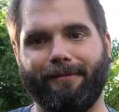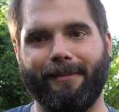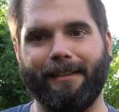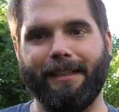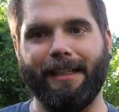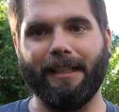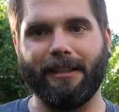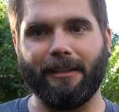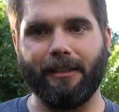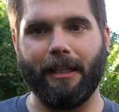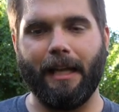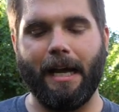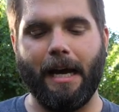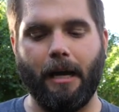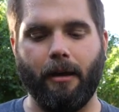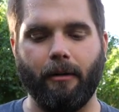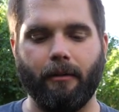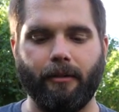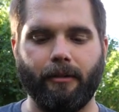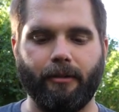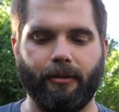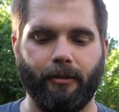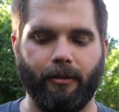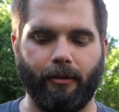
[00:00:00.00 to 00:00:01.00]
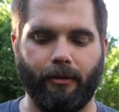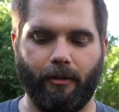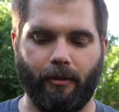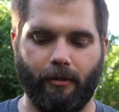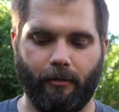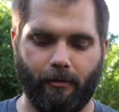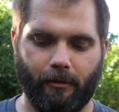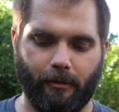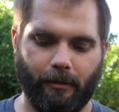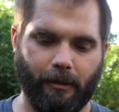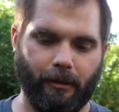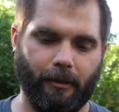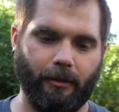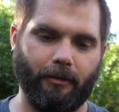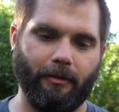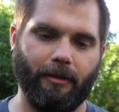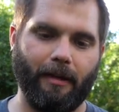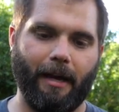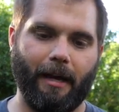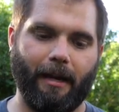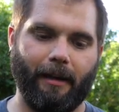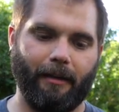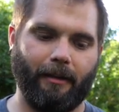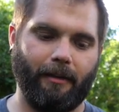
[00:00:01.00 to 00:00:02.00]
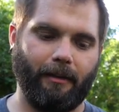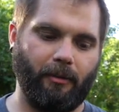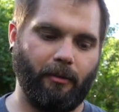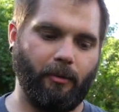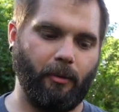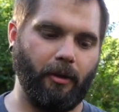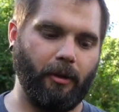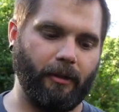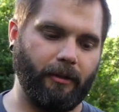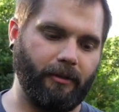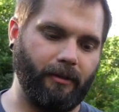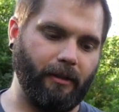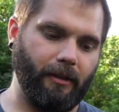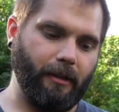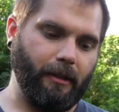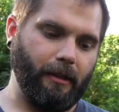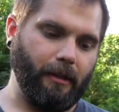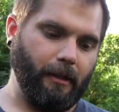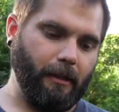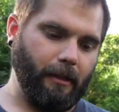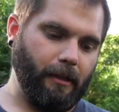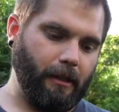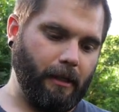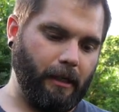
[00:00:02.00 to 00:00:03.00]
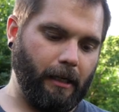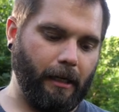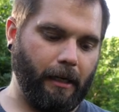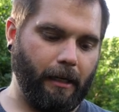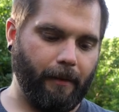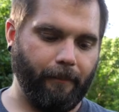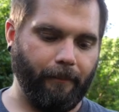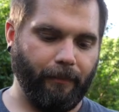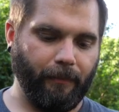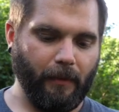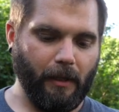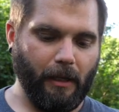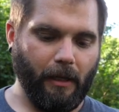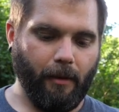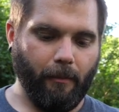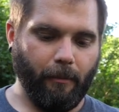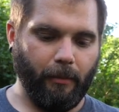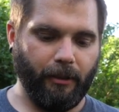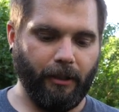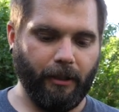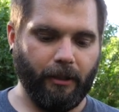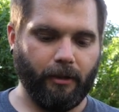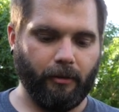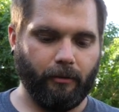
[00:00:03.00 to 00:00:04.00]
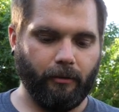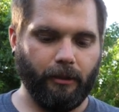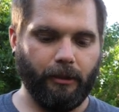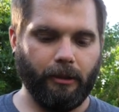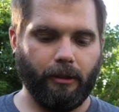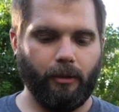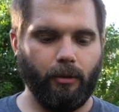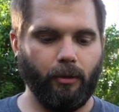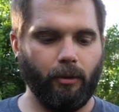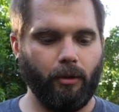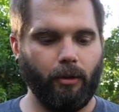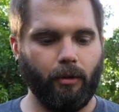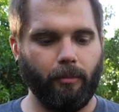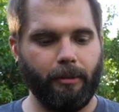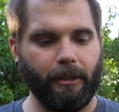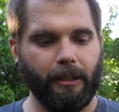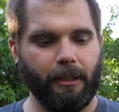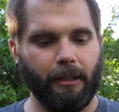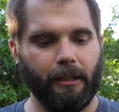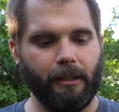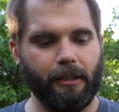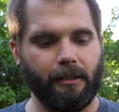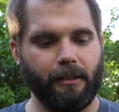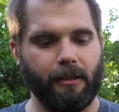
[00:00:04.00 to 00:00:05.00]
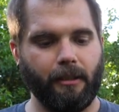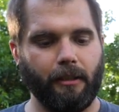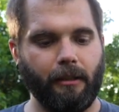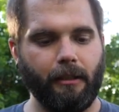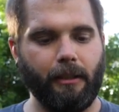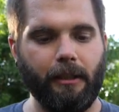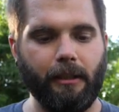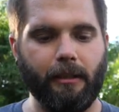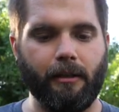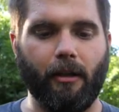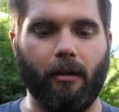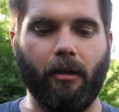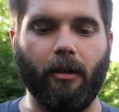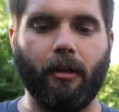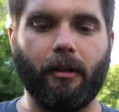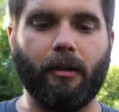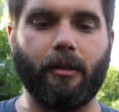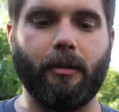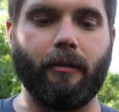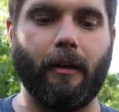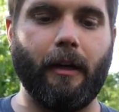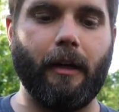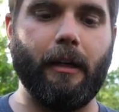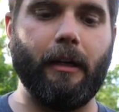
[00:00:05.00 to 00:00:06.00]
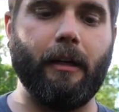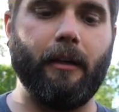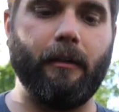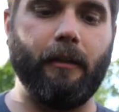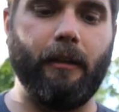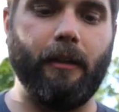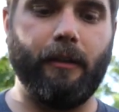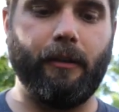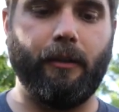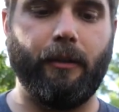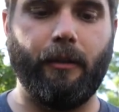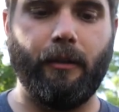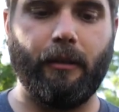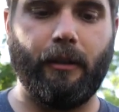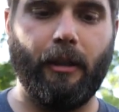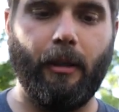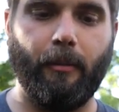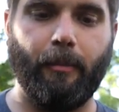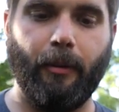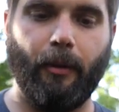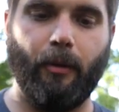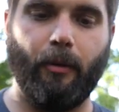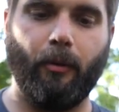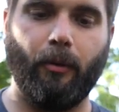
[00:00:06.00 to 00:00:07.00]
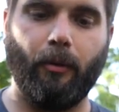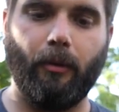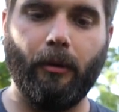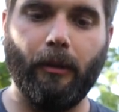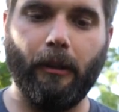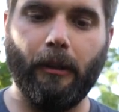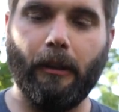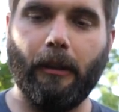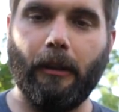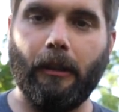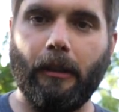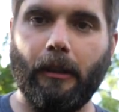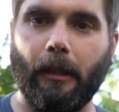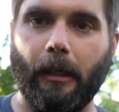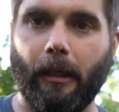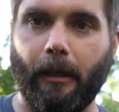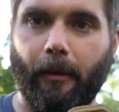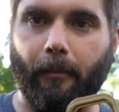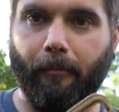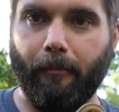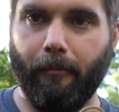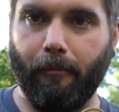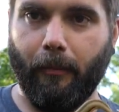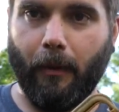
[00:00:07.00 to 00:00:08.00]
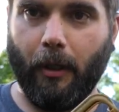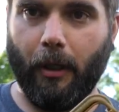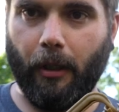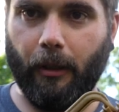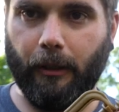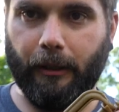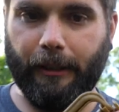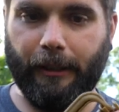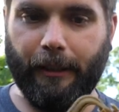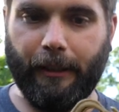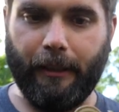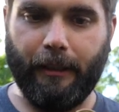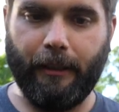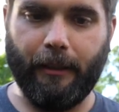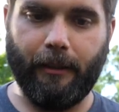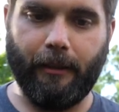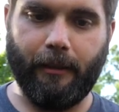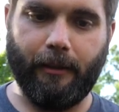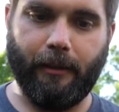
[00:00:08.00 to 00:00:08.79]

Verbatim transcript: it's loud. So you don't wanna do that in the woods. Um, but these are really cool because these hooks right here, these are your typical uh, MOLLE